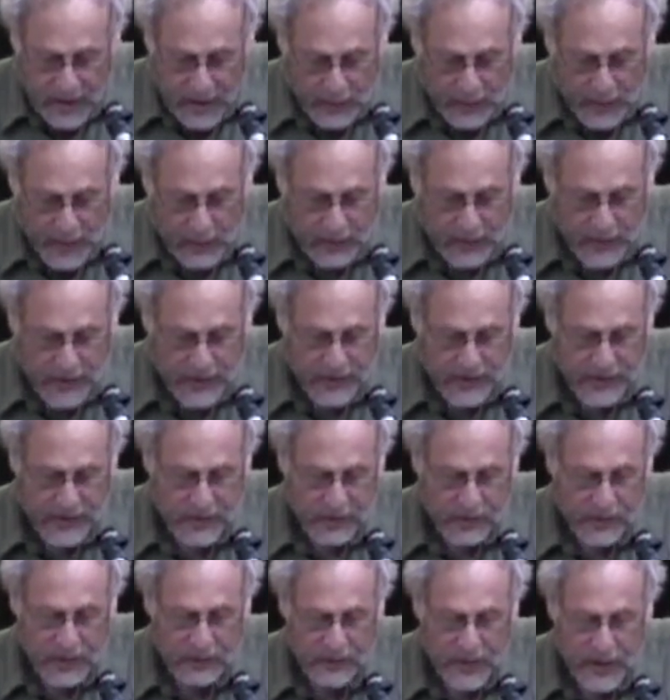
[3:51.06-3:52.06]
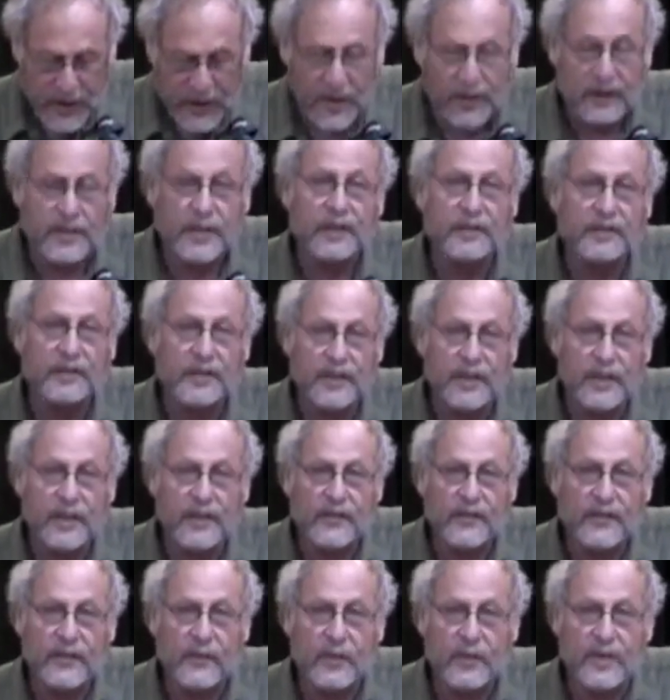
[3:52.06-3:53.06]
And what was revealed
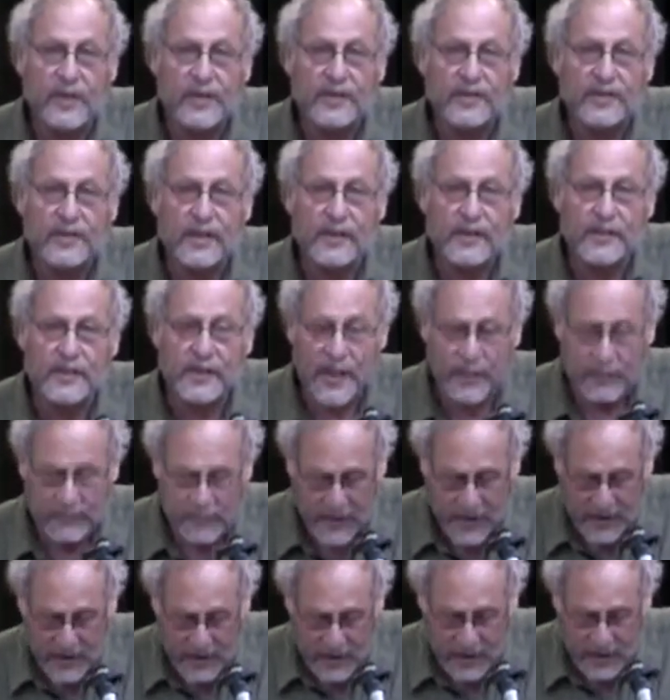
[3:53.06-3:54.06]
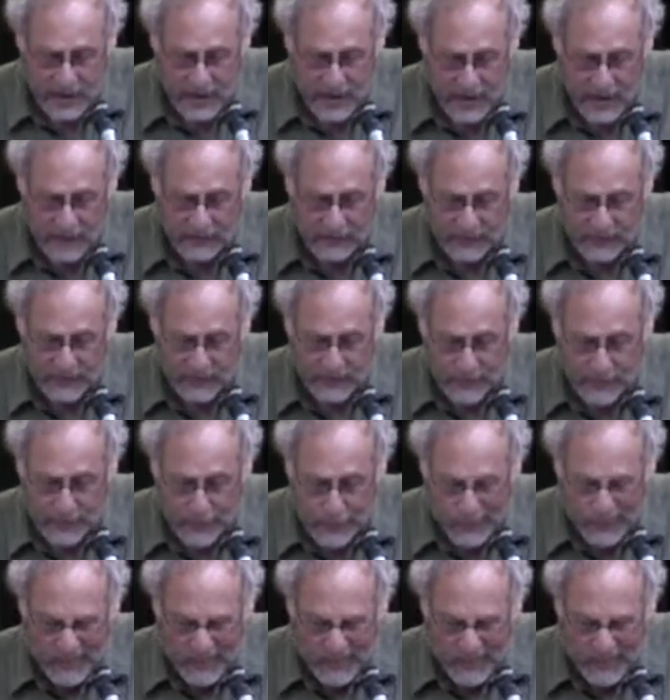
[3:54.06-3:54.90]
underneath was accepted and love.